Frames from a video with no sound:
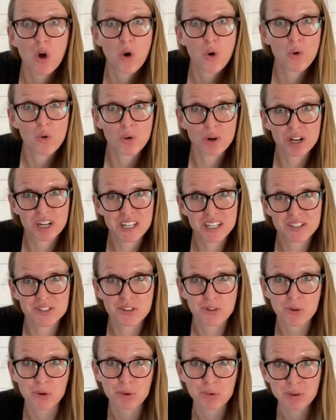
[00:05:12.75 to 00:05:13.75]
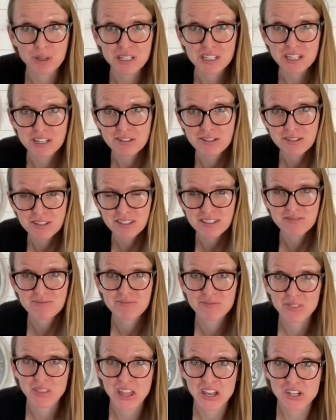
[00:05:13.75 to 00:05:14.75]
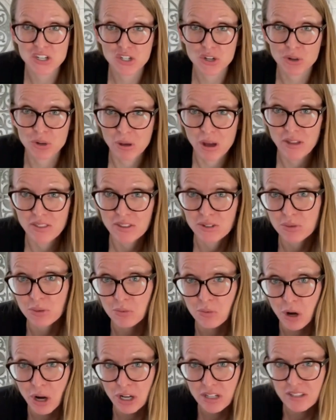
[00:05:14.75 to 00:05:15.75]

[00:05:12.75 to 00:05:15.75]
or indoor windows. Let's show you how this one works.